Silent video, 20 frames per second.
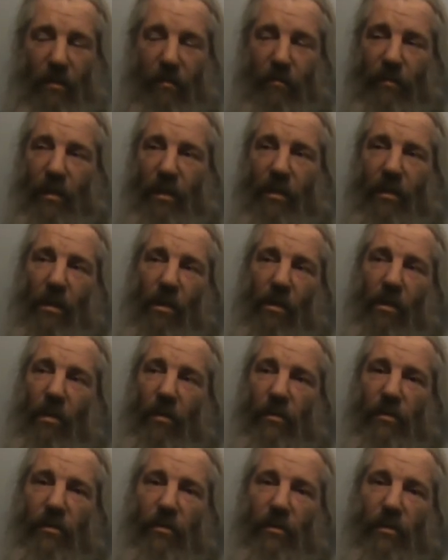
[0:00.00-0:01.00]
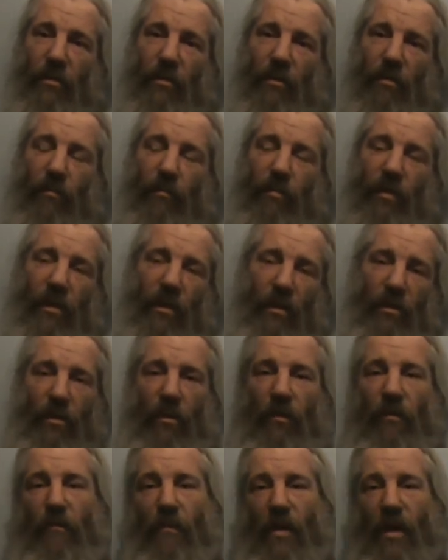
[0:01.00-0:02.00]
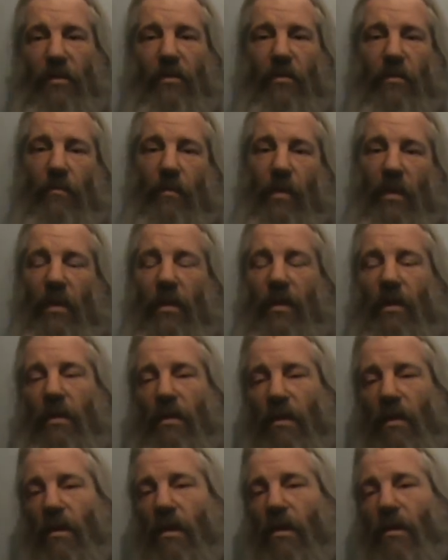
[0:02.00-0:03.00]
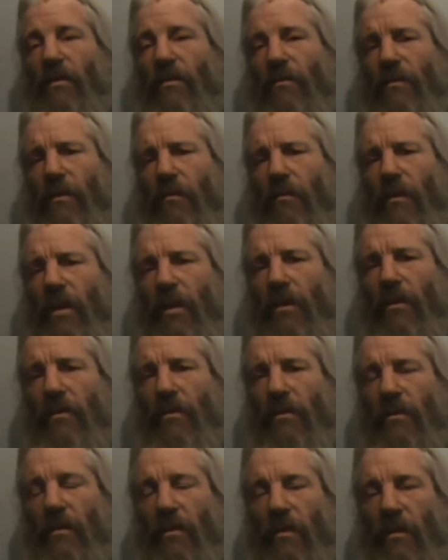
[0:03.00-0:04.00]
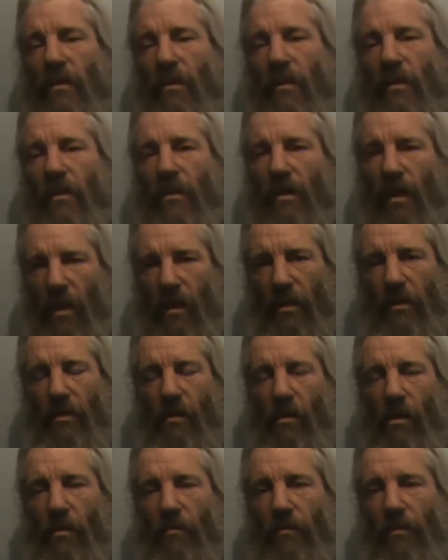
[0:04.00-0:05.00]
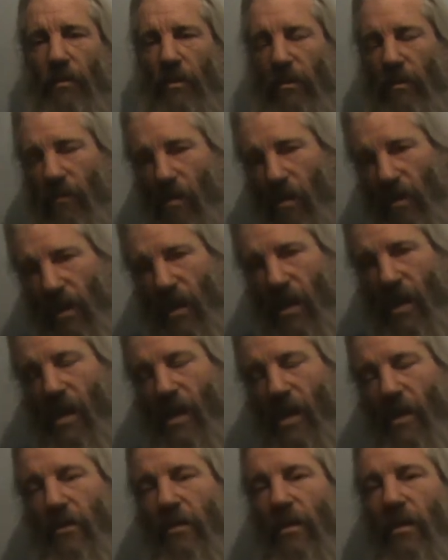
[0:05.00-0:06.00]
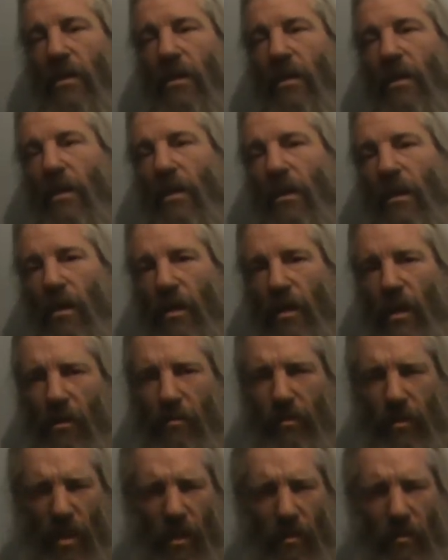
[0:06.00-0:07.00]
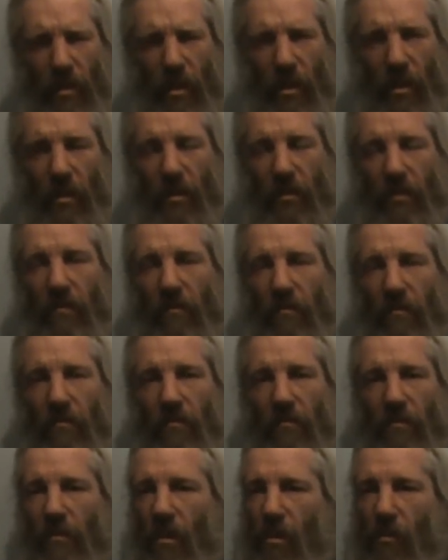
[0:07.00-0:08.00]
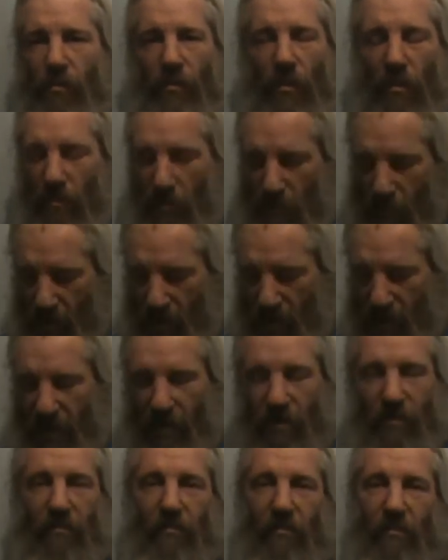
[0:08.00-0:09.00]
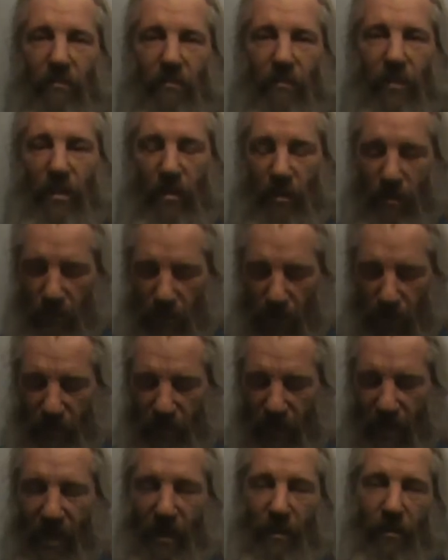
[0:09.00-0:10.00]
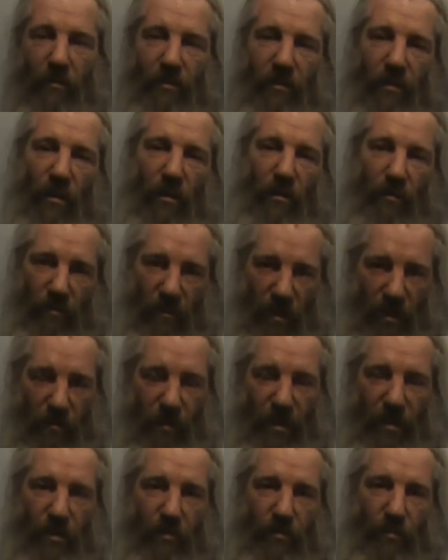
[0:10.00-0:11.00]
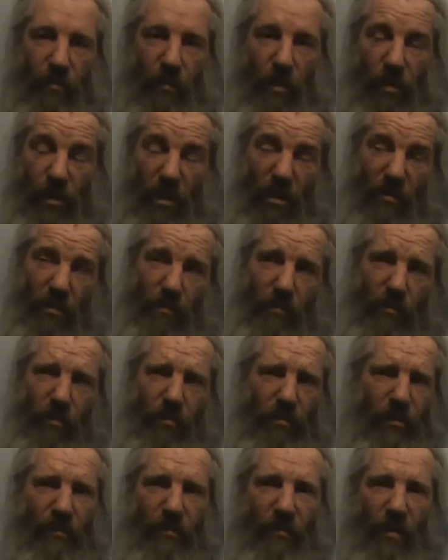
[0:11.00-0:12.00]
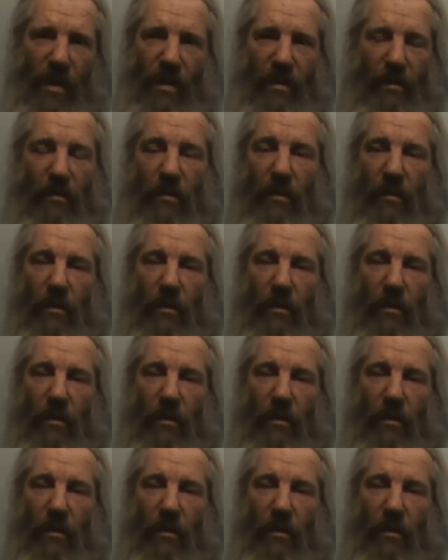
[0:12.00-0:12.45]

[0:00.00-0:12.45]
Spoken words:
because you've mentioned me in the last few weeks a couple of times. Grant has. I know Jonah, no problem, mate. When you come down, I did mention, I showed him Brewer's Friend,